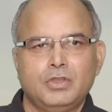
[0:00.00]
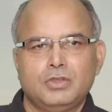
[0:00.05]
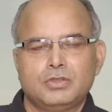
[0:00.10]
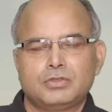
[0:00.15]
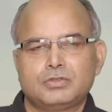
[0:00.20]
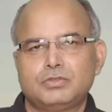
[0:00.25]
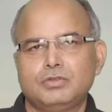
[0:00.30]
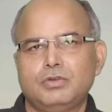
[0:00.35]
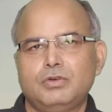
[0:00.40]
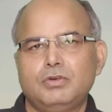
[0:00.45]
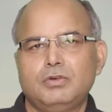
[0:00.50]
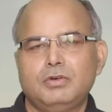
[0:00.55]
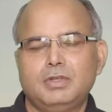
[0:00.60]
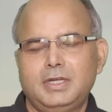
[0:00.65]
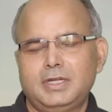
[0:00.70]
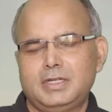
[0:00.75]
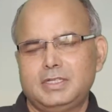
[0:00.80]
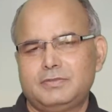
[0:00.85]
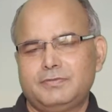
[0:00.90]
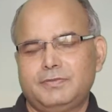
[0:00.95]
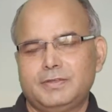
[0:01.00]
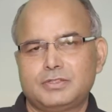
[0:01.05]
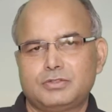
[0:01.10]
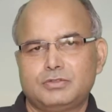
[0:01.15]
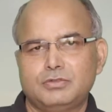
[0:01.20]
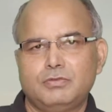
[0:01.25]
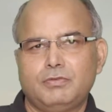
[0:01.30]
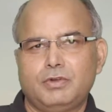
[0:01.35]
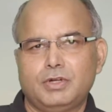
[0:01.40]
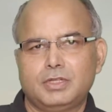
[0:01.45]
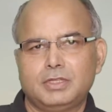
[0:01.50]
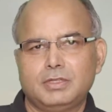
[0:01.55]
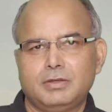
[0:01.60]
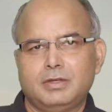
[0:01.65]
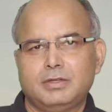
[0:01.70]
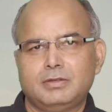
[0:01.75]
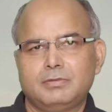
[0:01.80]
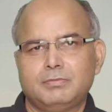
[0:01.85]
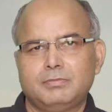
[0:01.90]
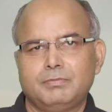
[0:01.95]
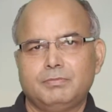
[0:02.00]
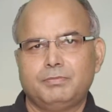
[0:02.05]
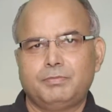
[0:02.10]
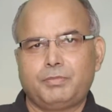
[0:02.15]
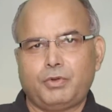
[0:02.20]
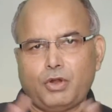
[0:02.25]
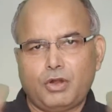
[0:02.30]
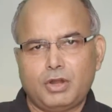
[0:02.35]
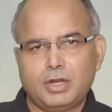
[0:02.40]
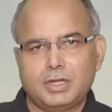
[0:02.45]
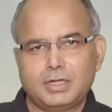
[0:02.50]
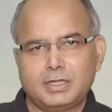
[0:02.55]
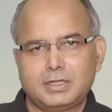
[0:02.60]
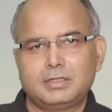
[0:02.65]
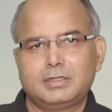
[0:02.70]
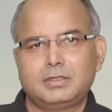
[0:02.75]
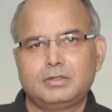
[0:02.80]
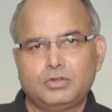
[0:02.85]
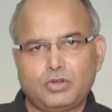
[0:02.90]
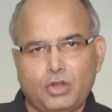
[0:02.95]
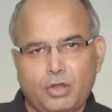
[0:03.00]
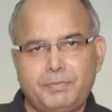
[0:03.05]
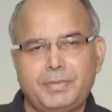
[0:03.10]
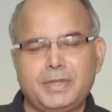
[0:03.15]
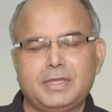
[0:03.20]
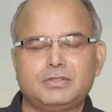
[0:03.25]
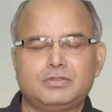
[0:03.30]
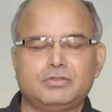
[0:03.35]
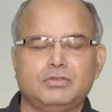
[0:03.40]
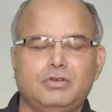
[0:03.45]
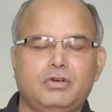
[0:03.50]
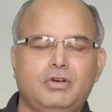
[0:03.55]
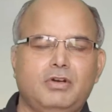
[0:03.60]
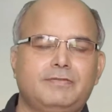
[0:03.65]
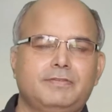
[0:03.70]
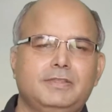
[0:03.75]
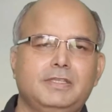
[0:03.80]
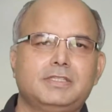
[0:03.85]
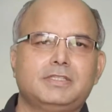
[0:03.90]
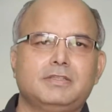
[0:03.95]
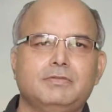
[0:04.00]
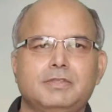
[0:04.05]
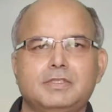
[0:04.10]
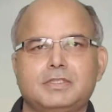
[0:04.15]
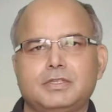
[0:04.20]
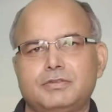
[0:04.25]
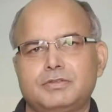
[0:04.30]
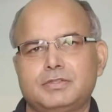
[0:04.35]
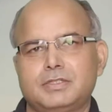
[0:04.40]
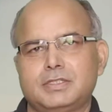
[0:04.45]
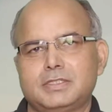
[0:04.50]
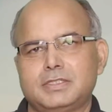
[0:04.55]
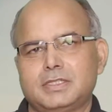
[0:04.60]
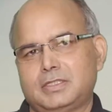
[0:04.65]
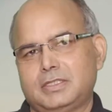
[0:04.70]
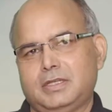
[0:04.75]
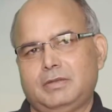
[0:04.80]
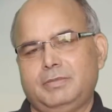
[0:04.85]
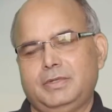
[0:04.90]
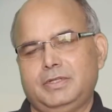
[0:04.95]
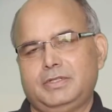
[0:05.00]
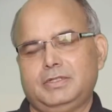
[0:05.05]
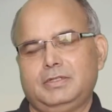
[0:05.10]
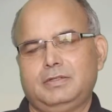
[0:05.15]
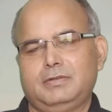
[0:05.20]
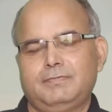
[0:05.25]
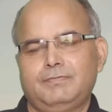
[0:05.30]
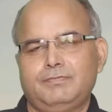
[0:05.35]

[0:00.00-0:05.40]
So let us first know what are the broad topics of the civil services examination.